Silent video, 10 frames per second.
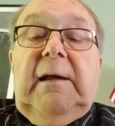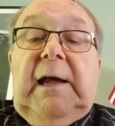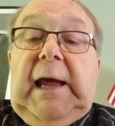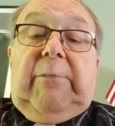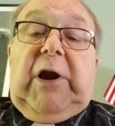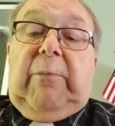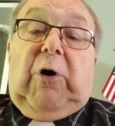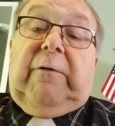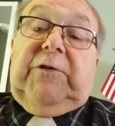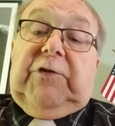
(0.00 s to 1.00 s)
Abraham
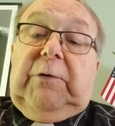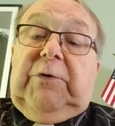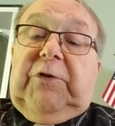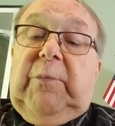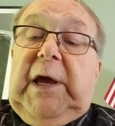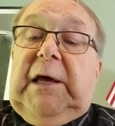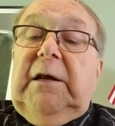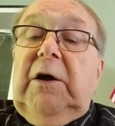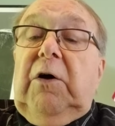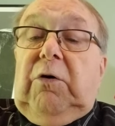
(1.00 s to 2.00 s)
obviously was a man
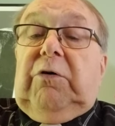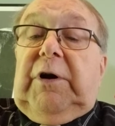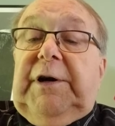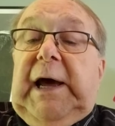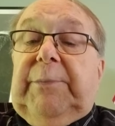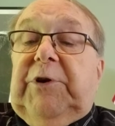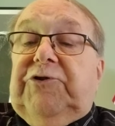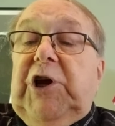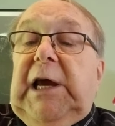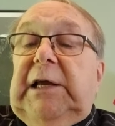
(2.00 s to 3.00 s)
who could adapt to
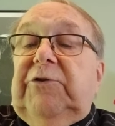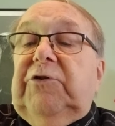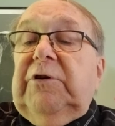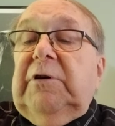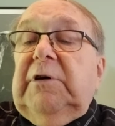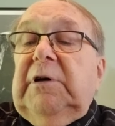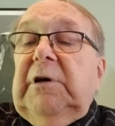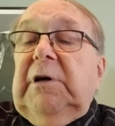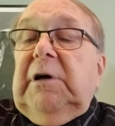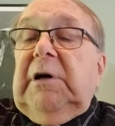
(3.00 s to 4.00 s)
change.
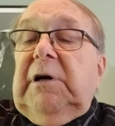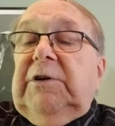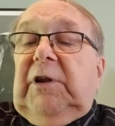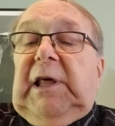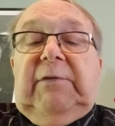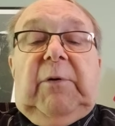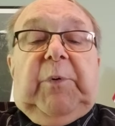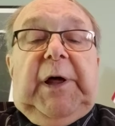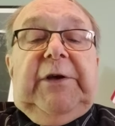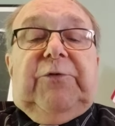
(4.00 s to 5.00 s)
To leave a
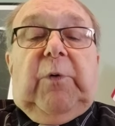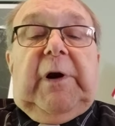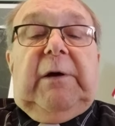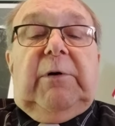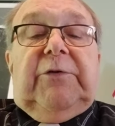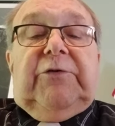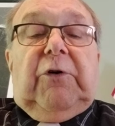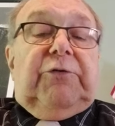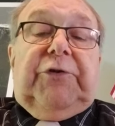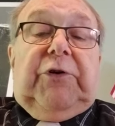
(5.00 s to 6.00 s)
place where he was
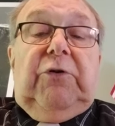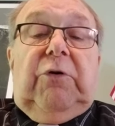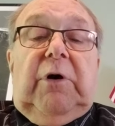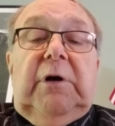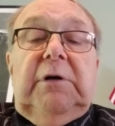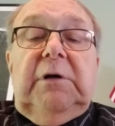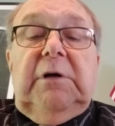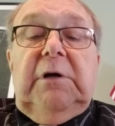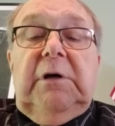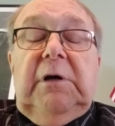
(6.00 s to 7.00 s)
so secure.
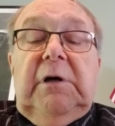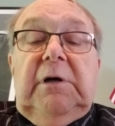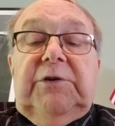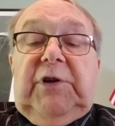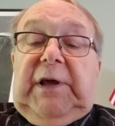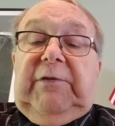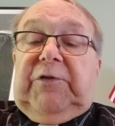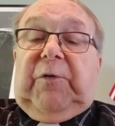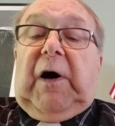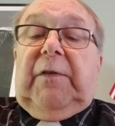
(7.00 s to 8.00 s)
To leave
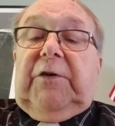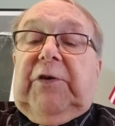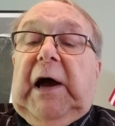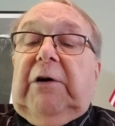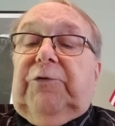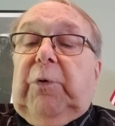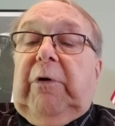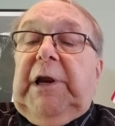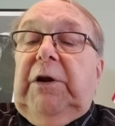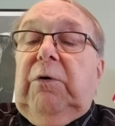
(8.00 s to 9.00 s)
his father's house where
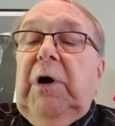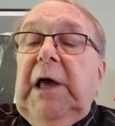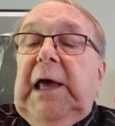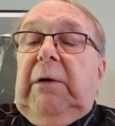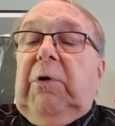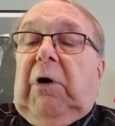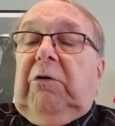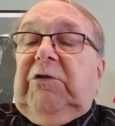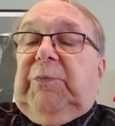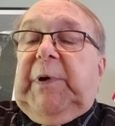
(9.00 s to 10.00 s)
he knew he would
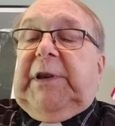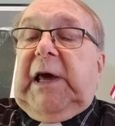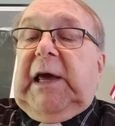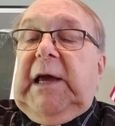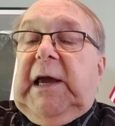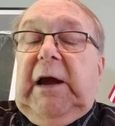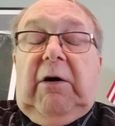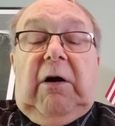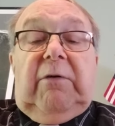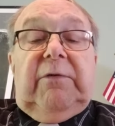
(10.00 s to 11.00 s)
always be taken
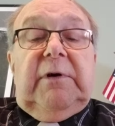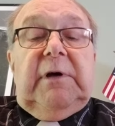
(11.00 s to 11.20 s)
care of.